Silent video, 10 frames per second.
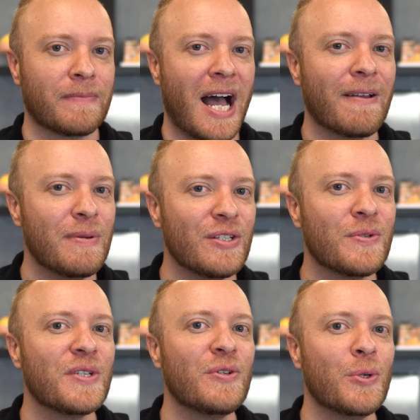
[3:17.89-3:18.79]
I've been
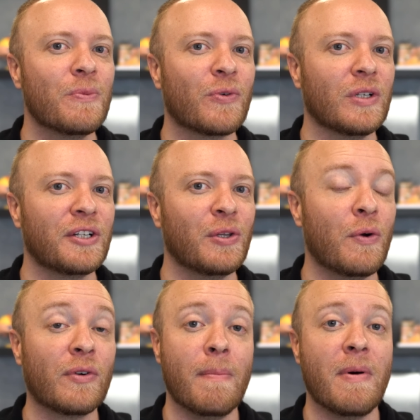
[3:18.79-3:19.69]
using Noom for a little
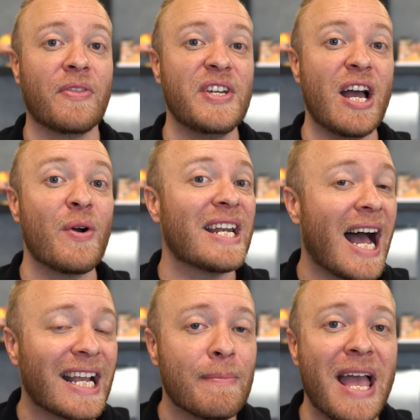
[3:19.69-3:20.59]
over a month now, and
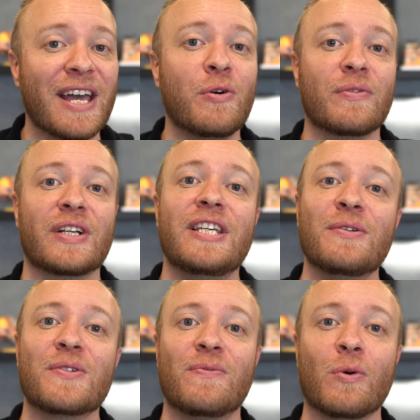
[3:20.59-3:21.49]
I am head over
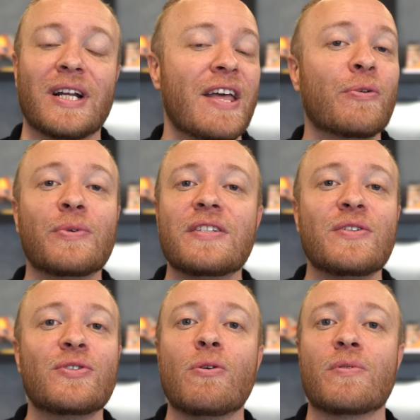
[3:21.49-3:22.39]
heels for it. And the
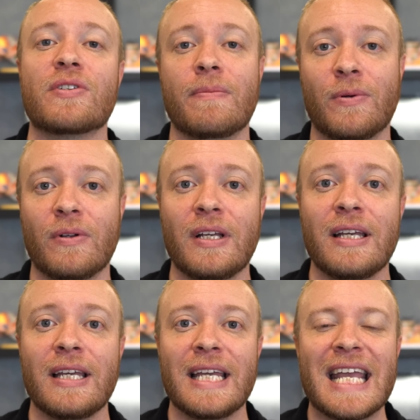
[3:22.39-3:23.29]
reason is super simple.
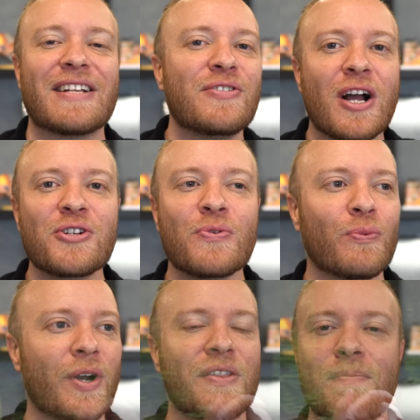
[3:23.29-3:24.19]
It's not your
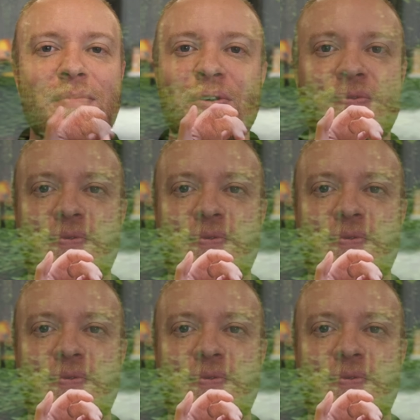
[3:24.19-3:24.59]
run of the mill